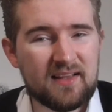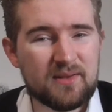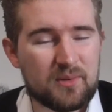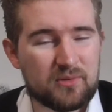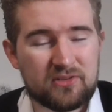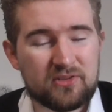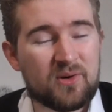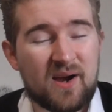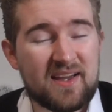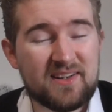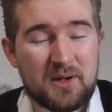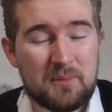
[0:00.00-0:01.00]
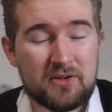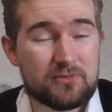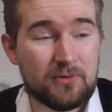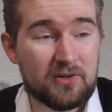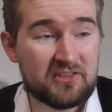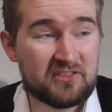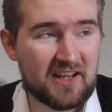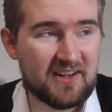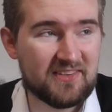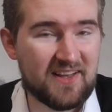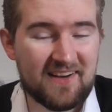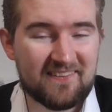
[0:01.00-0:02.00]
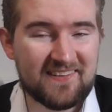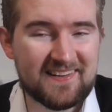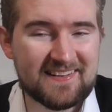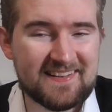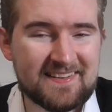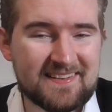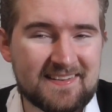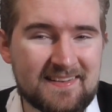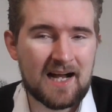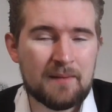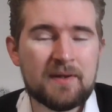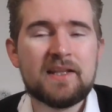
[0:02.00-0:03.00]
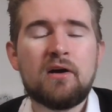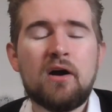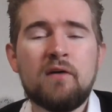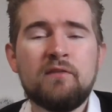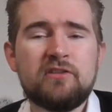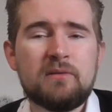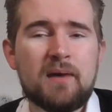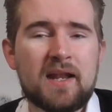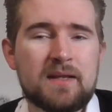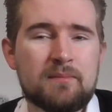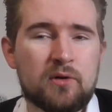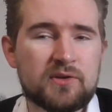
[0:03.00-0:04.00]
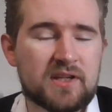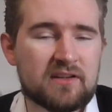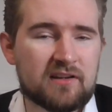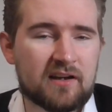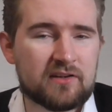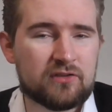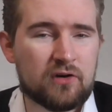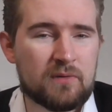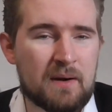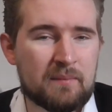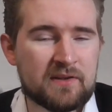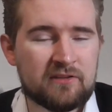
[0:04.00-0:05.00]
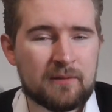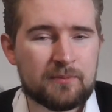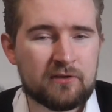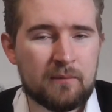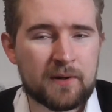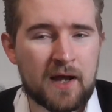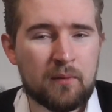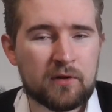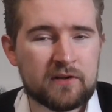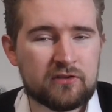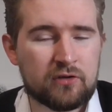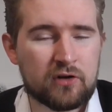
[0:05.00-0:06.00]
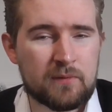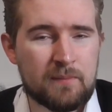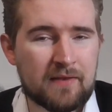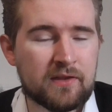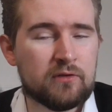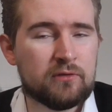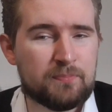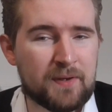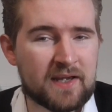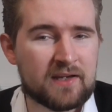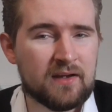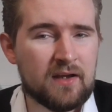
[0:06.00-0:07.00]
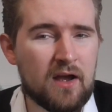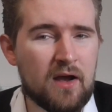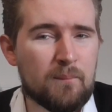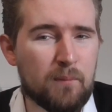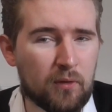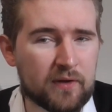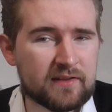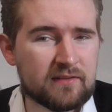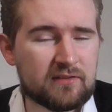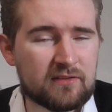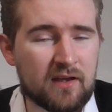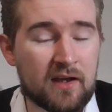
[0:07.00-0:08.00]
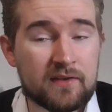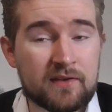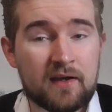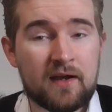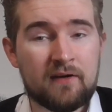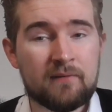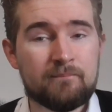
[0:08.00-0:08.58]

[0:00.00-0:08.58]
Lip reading: It was alright, not much more to say on that really. I mean, there are obviously many more things I could talk about with this episode, but I wanted to talk about those big points that